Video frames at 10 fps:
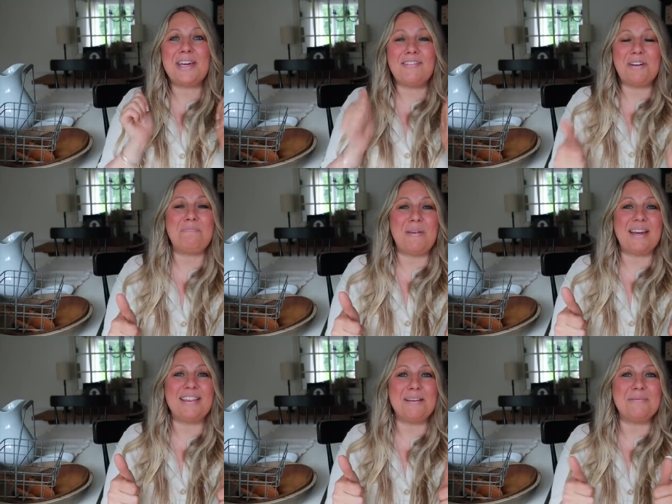Give it a
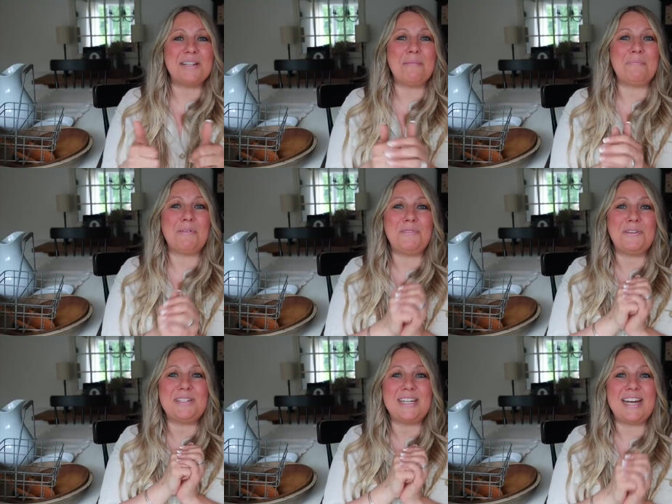big thumbs up if
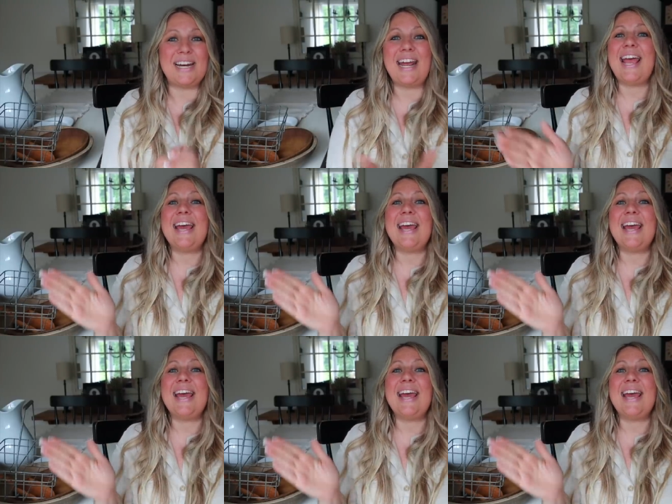you did.